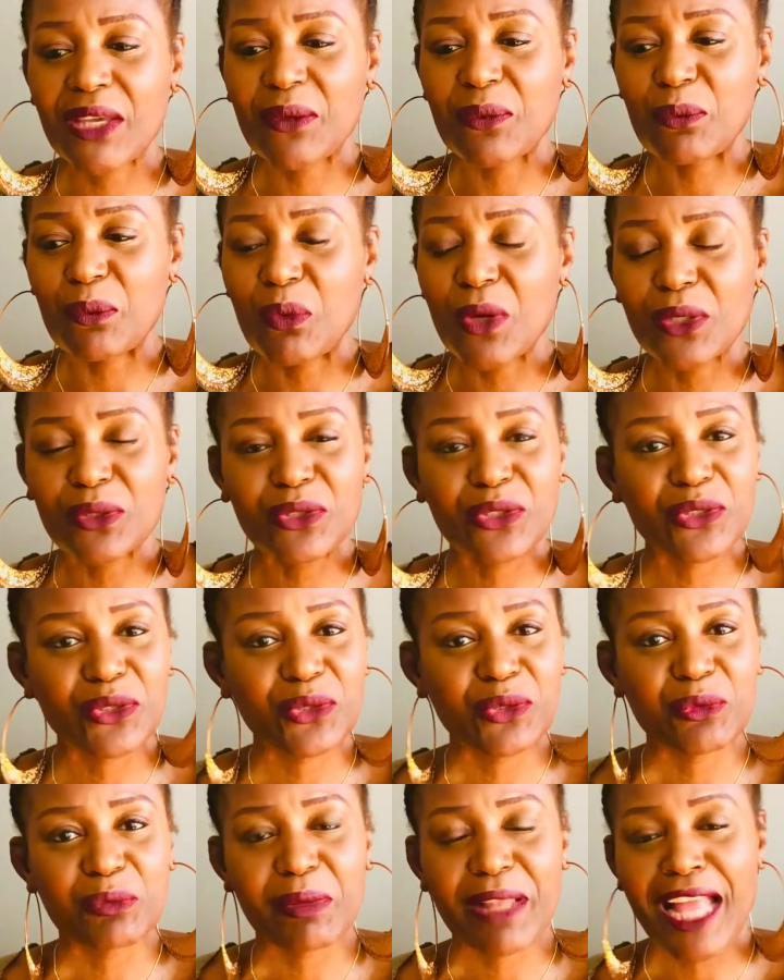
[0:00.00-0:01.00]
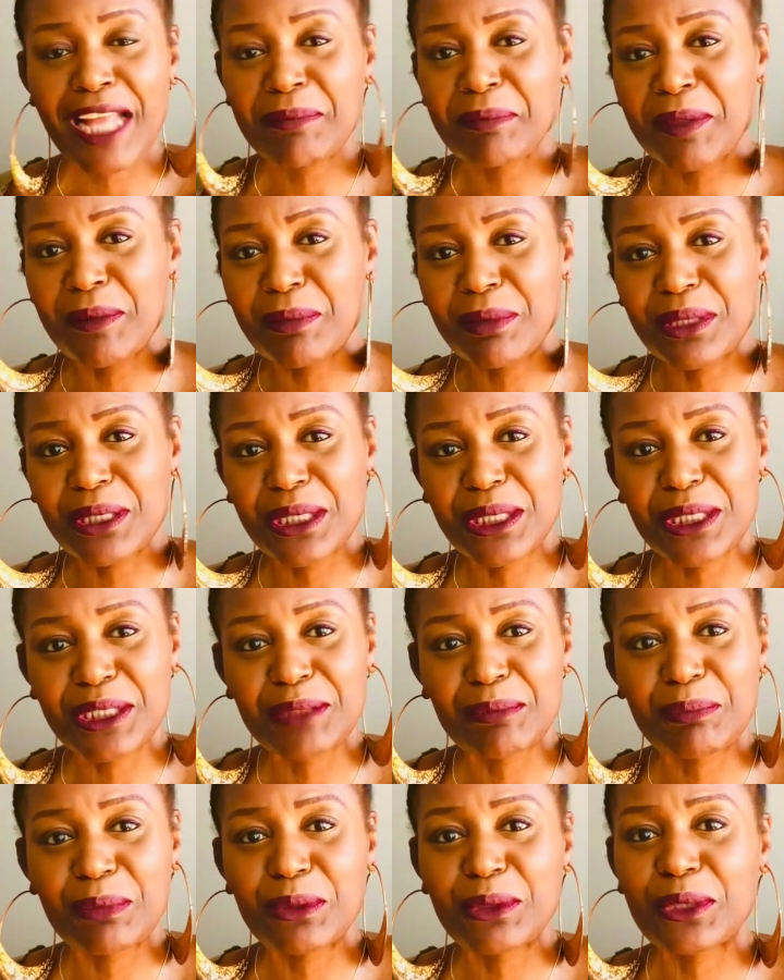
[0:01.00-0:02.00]
well-to-do Black people in this
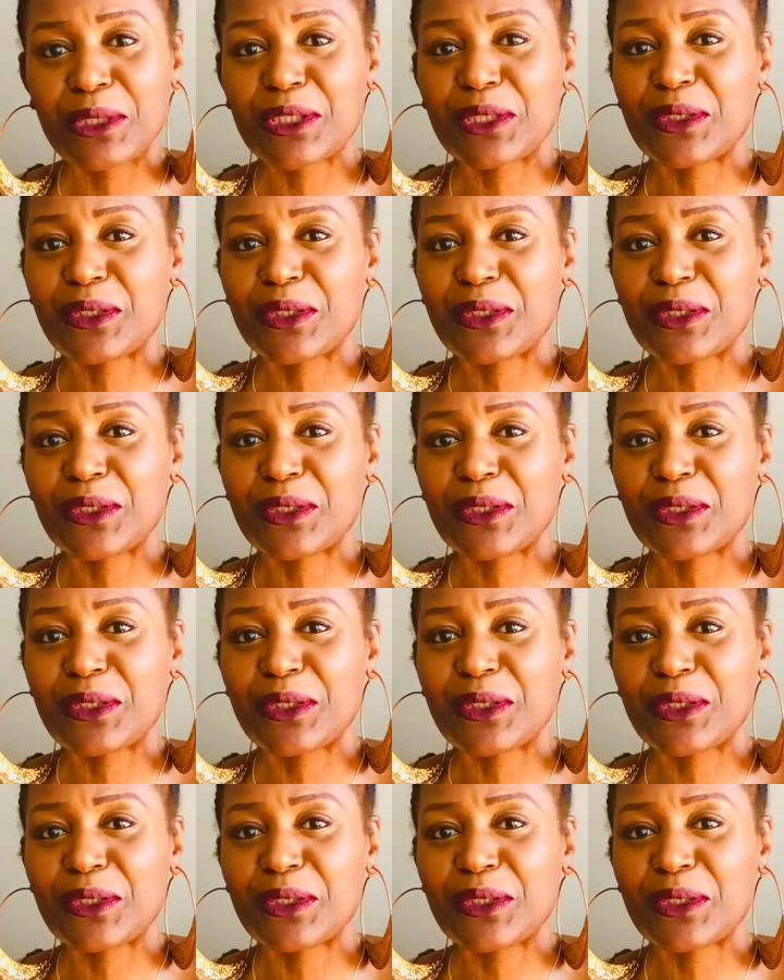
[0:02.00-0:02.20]
book.